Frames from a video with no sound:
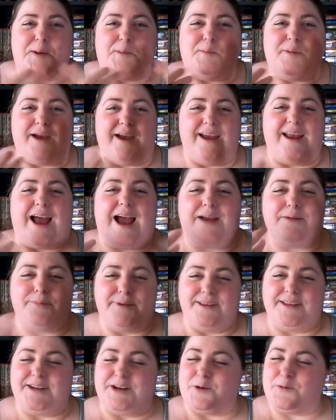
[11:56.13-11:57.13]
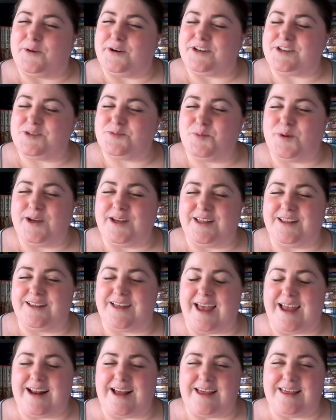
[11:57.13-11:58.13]
but I really don't want to spoil
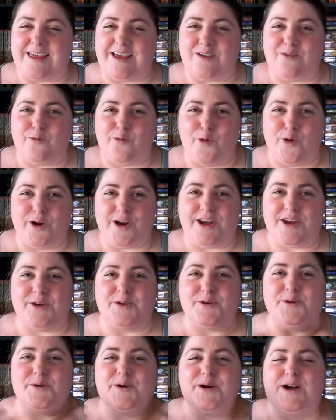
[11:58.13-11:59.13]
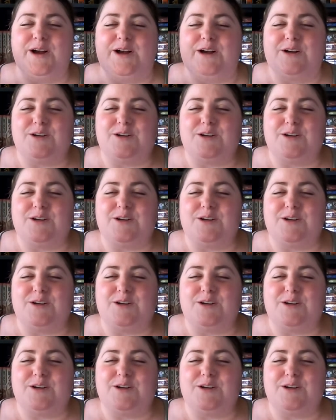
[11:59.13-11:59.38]
anything for you.